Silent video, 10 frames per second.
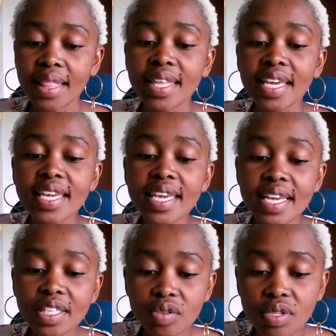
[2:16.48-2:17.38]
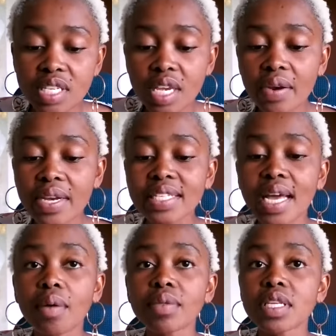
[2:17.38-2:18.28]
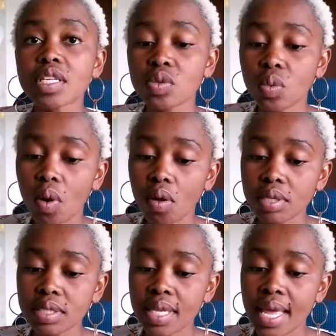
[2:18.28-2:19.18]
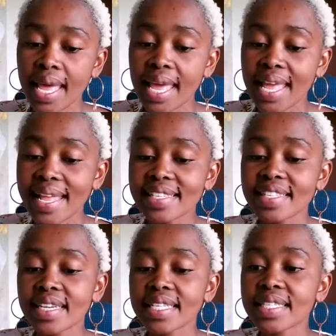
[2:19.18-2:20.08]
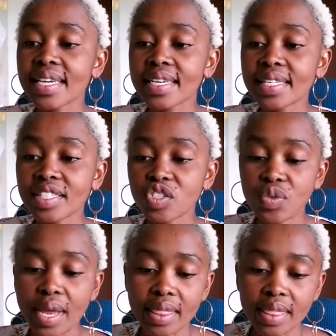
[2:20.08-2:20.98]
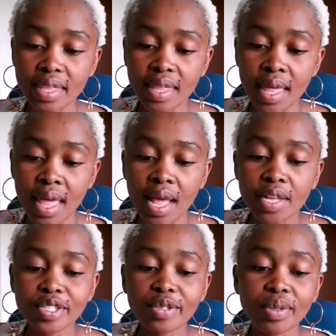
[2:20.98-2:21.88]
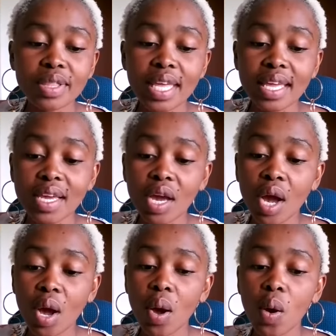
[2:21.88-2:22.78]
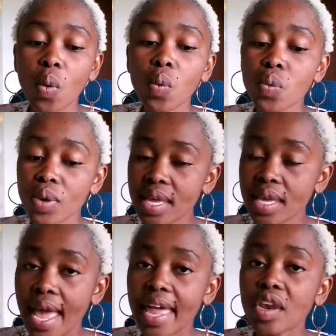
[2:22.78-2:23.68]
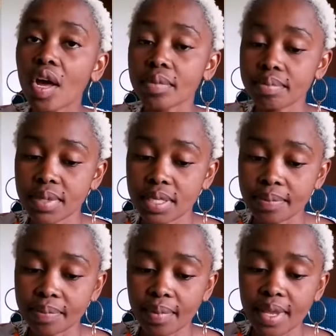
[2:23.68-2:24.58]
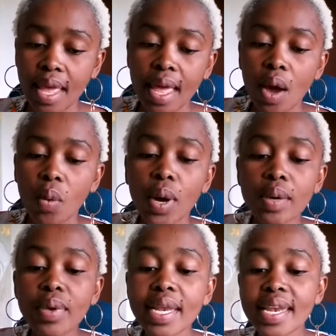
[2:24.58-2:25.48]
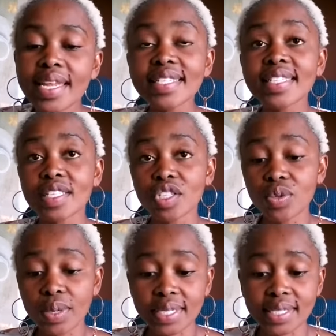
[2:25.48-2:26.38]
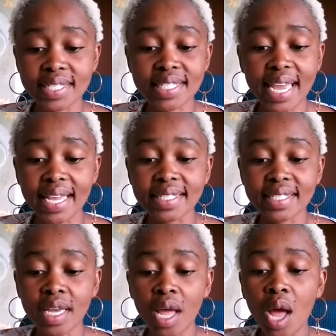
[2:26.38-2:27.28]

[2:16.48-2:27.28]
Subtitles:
The key to tearing down these walls is the eternal strength to think we and not me. When we listen to understand,